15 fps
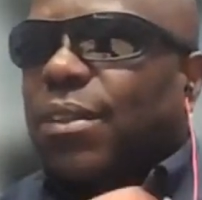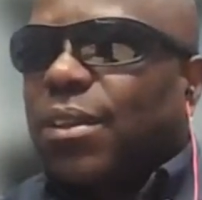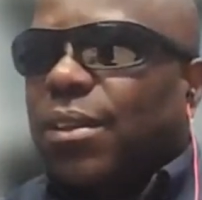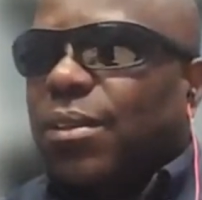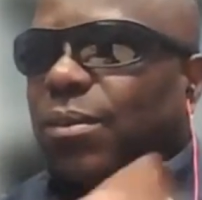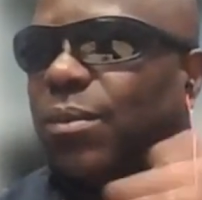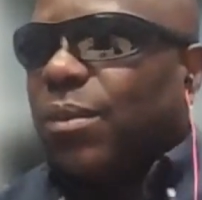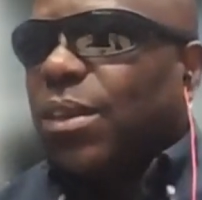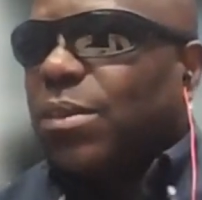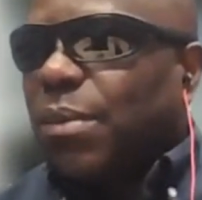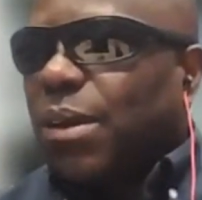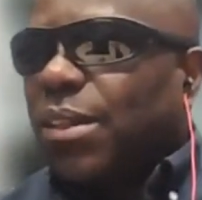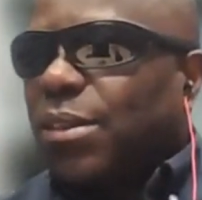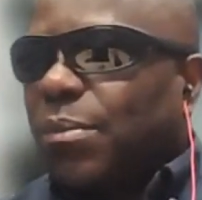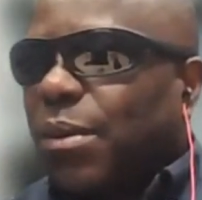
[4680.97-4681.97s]
This
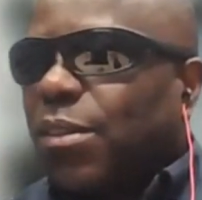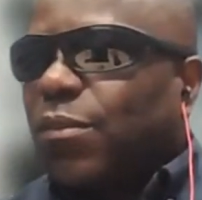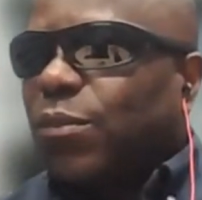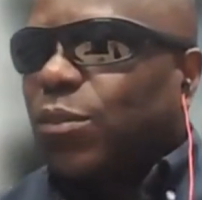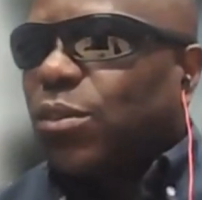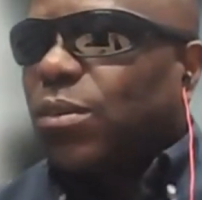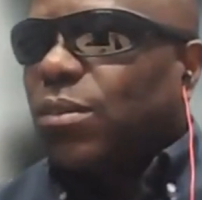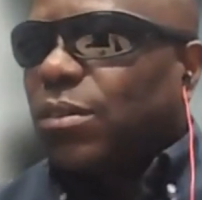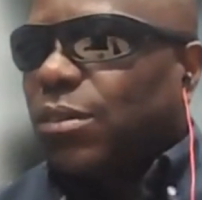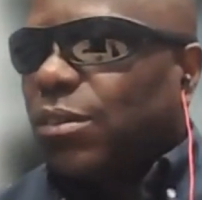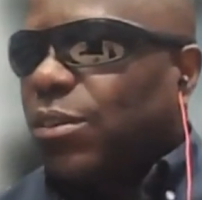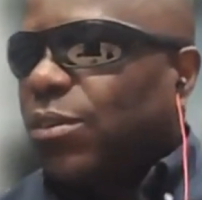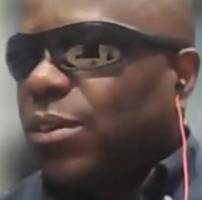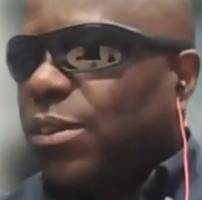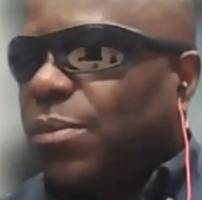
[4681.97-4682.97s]
month is the month of June.
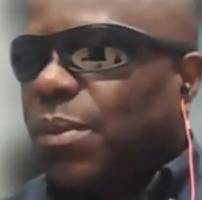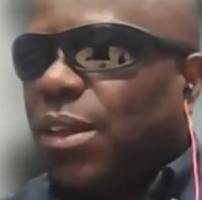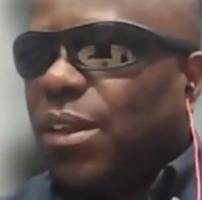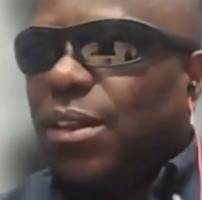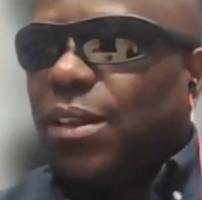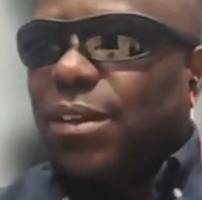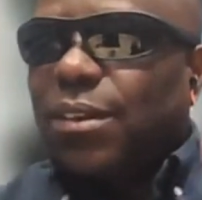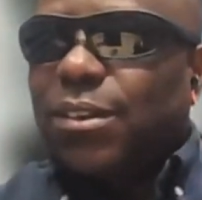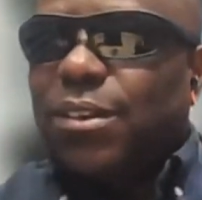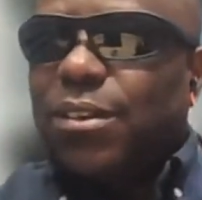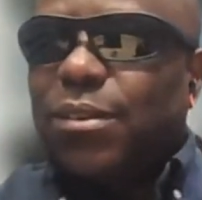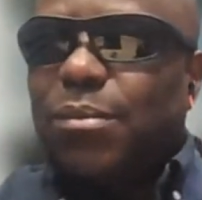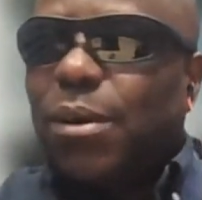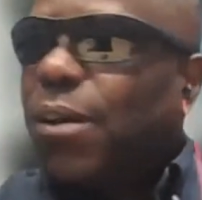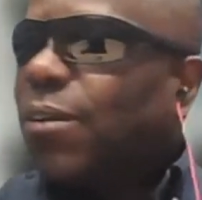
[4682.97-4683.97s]
June is beginning
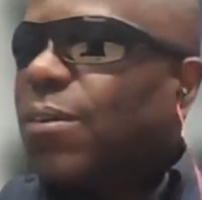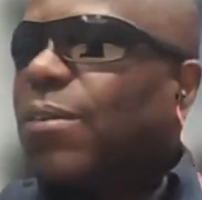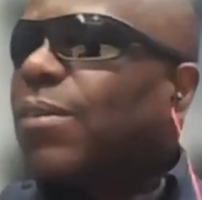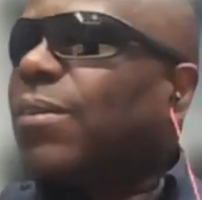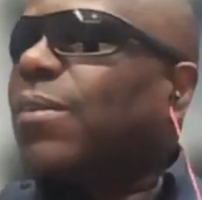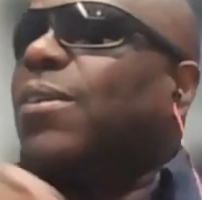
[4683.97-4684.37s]
tomorrow.